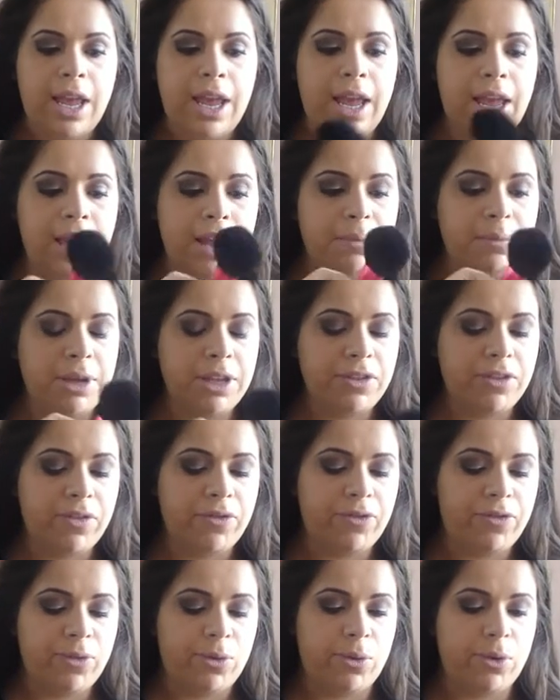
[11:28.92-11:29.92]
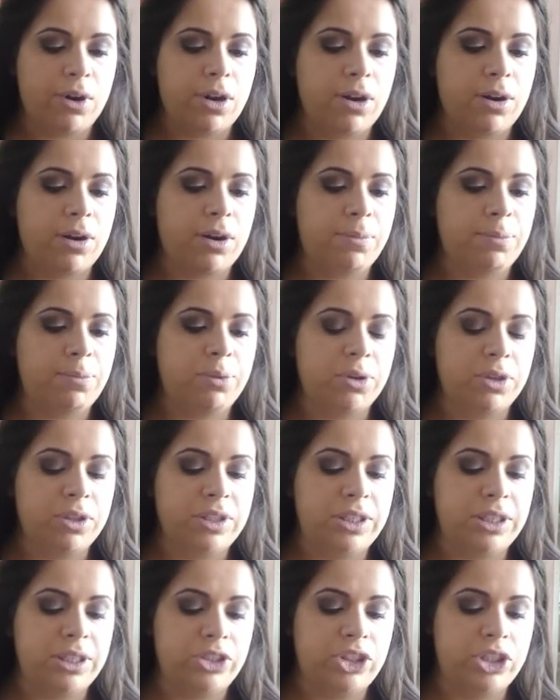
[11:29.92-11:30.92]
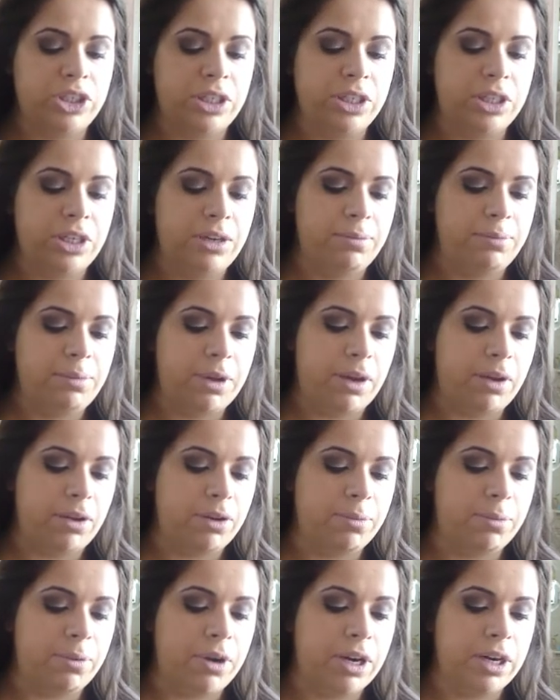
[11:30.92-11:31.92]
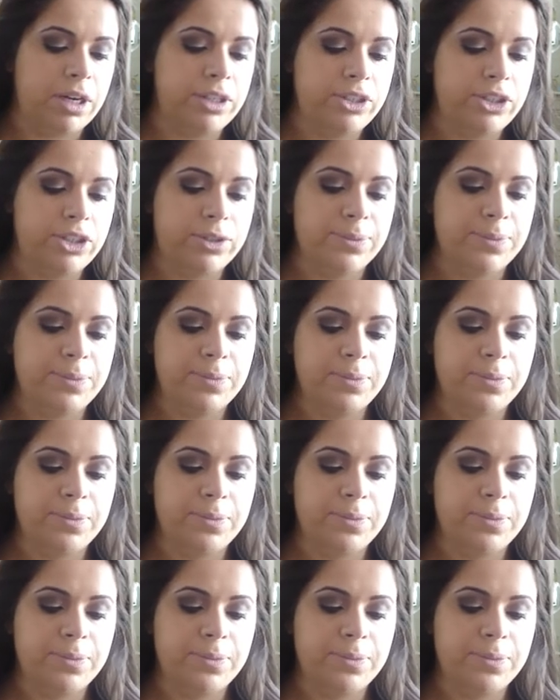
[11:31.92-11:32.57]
and my Sephora Precision Powder Brush.